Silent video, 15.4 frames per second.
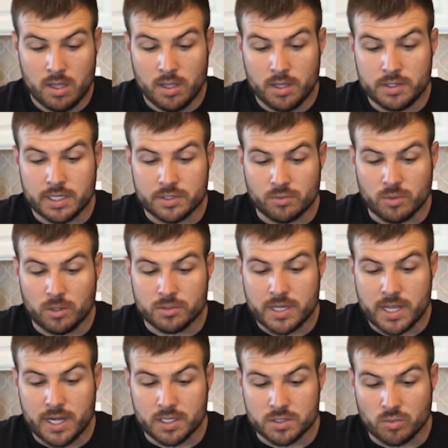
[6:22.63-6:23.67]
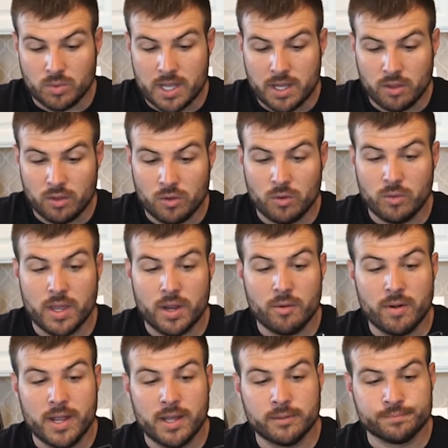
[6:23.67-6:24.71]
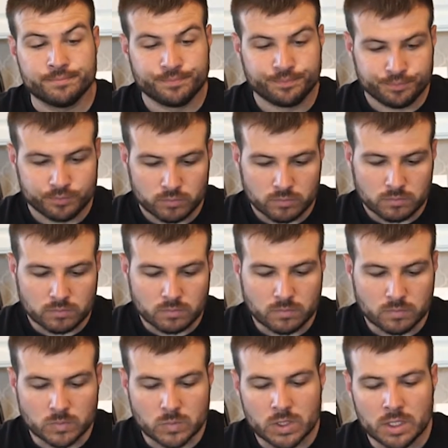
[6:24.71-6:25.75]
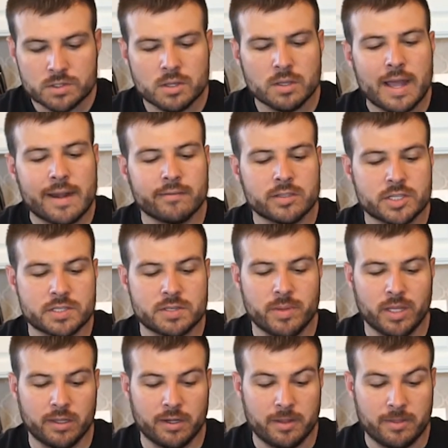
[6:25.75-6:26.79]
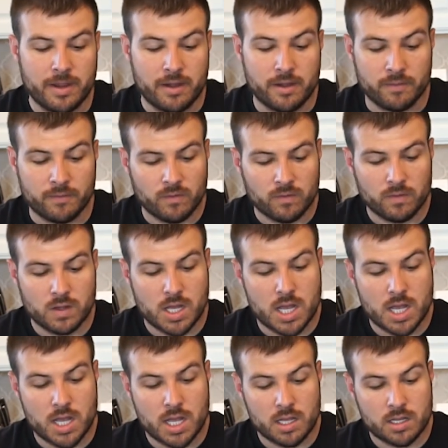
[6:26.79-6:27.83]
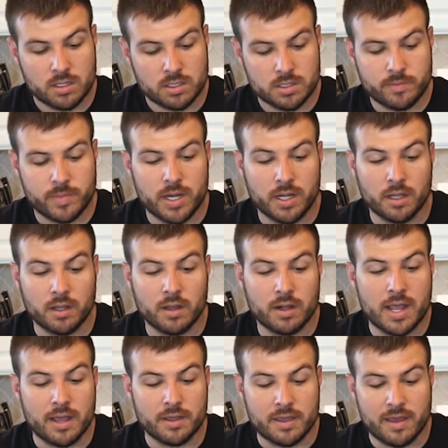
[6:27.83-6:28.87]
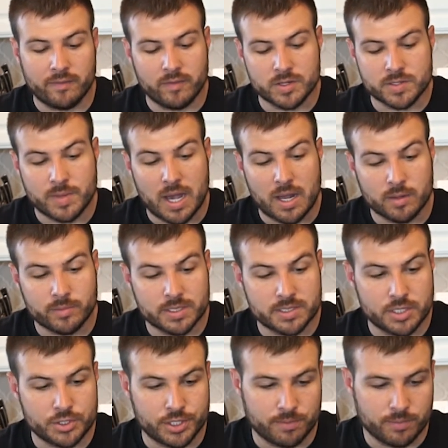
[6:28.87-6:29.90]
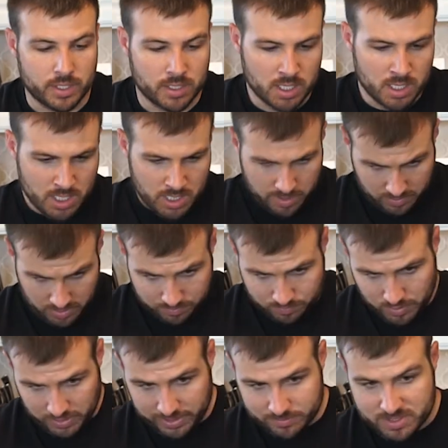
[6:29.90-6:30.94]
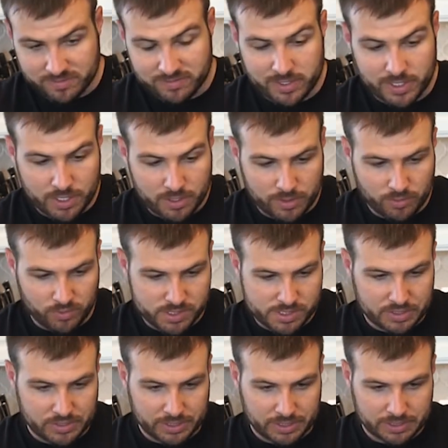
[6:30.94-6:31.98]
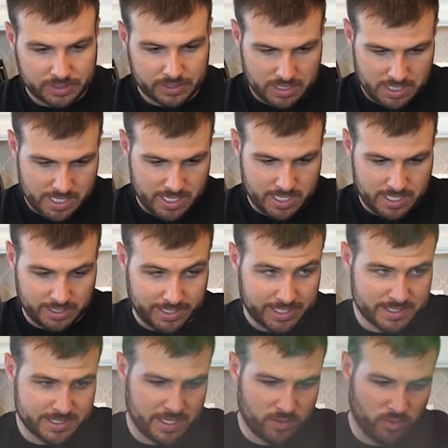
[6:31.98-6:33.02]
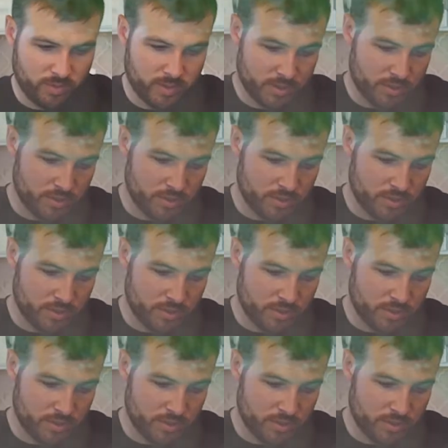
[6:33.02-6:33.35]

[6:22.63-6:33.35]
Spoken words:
Does rotate as well the whole way around. So a lot of adjustability there, depending on how you have your spotter position. But I'm going to bring up some video that we took. Like I said, we've been